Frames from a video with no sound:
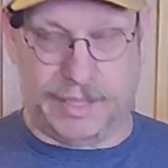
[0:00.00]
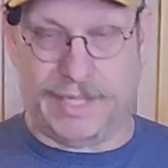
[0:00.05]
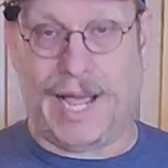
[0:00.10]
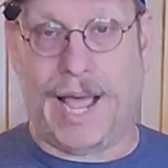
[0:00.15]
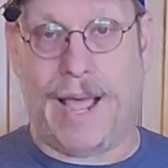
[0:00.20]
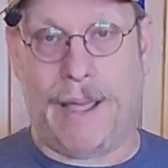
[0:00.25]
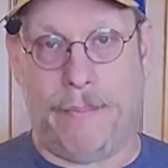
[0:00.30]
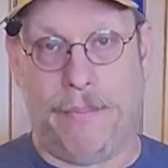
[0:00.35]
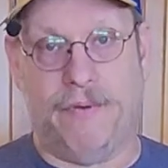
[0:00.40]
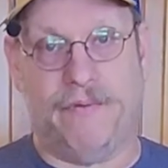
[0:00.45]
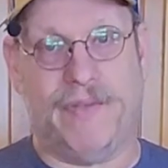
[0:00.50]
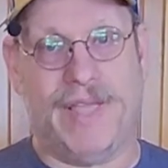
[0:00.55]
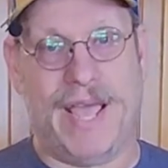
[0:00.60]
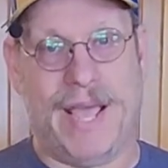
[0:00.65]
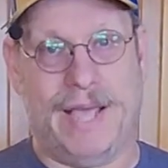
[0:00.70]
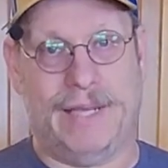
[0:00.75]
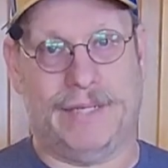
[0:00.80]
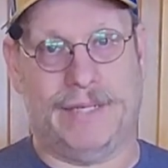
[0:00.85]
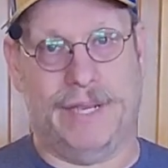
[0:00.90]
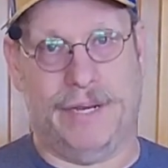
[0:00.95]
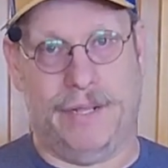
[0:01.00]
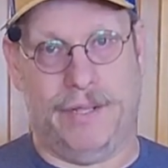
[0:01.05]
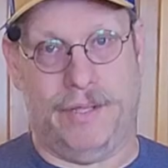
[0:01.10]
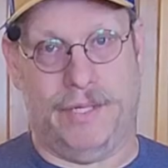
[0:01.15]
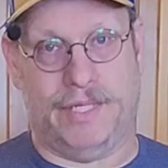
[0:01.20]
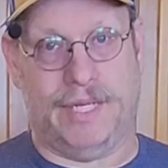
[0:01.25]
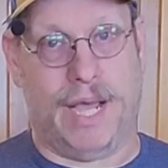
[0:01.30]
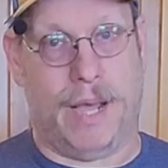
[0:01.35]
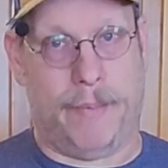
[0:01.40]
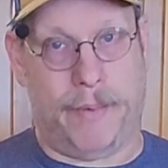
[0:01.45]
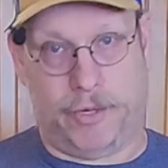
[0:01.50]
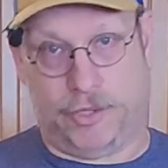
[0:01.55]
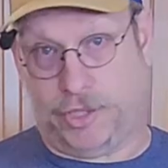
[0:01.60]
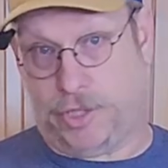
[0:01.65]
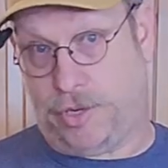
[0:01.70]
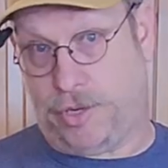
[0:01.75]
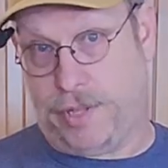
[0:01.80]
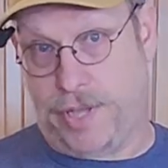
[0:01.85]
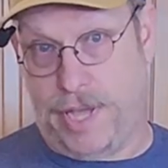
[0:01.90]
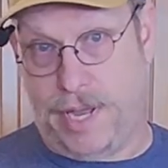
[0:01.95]
type of gasket in the top. I'll
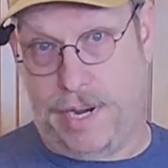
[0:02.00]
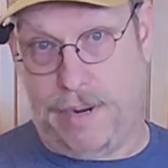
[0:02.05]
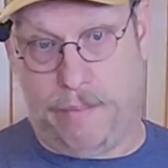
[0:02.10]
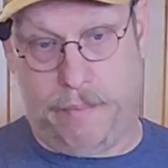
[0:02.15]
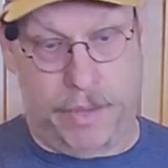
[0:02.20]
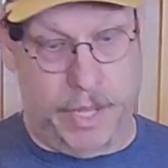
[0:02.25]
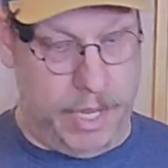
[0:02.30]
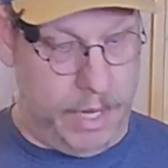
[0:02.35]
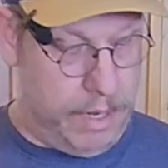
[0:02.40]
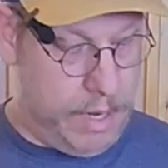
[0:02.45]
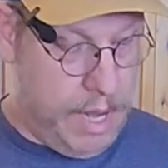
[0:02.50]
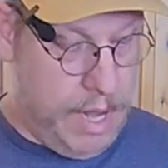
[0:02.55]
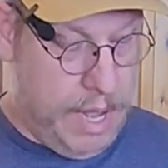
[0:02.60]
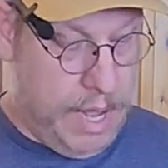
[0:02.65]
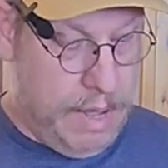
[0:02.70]
show you that in a bit.